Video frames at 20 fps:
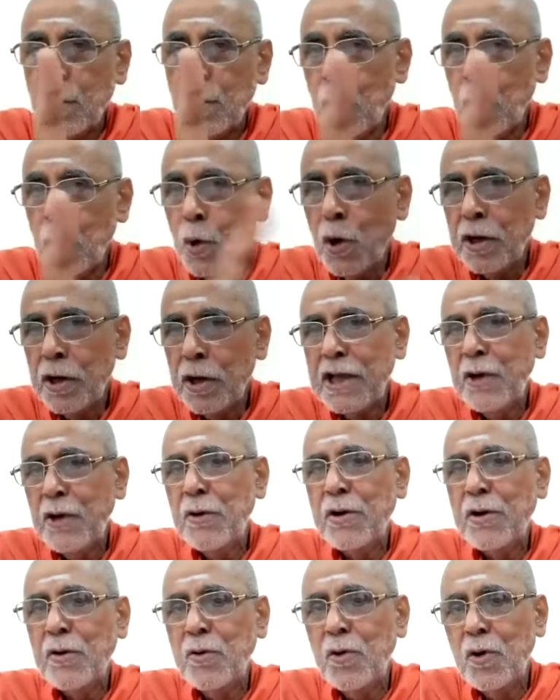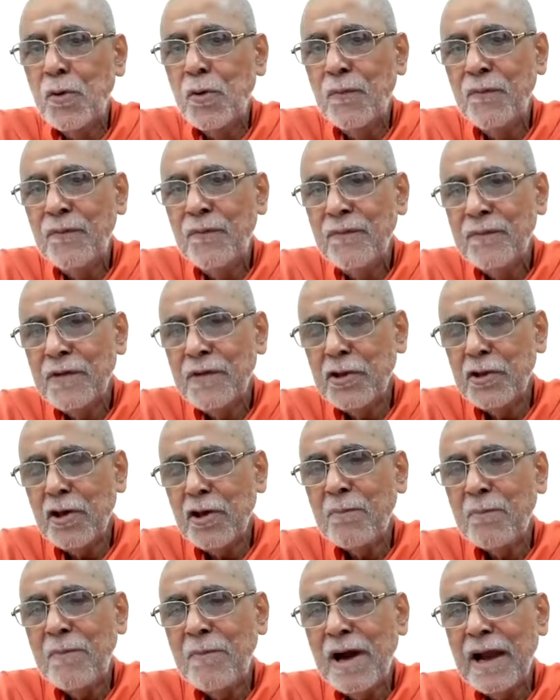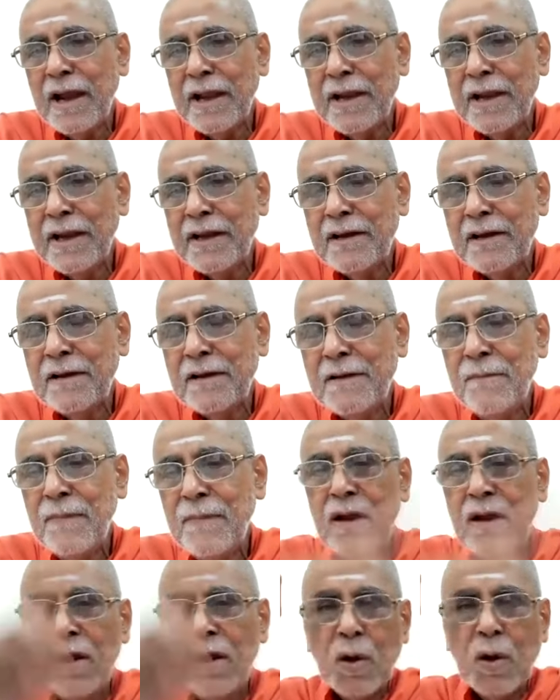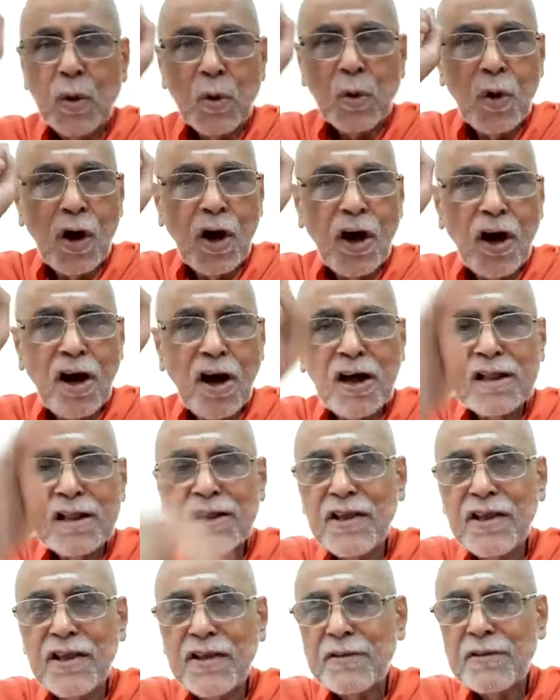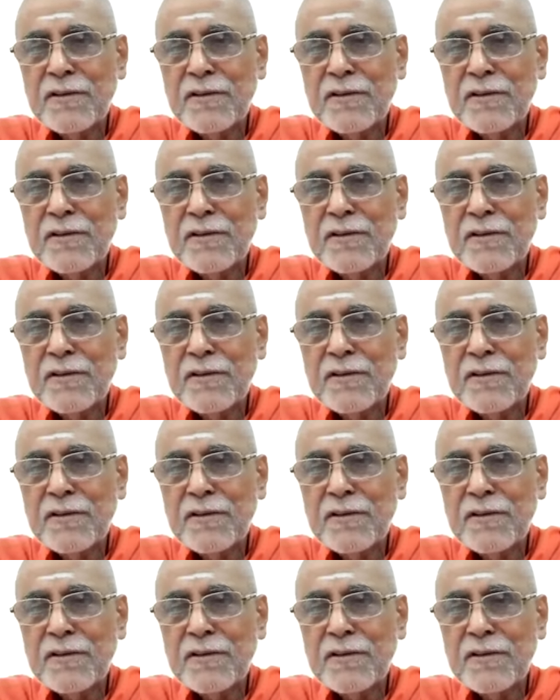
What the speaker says: Don't give room in your mind to all these